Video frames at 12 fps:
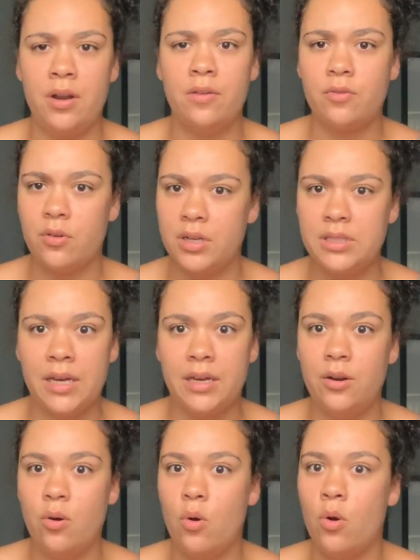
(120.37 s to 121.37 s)
and of course that
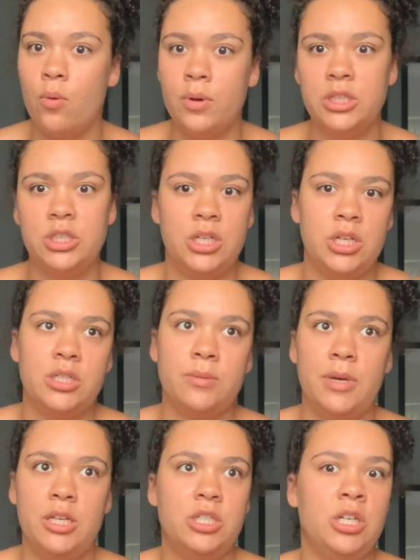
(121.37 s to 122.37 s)
can always change. I
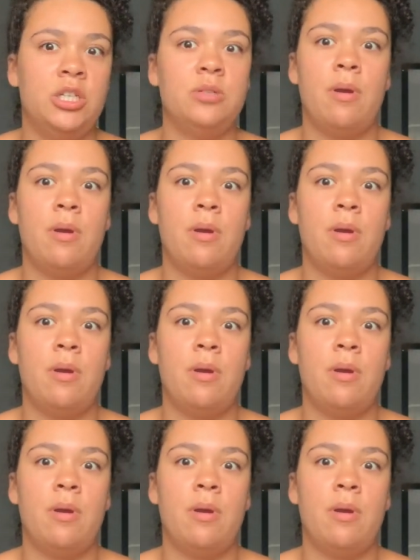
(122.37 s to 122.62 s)
might change my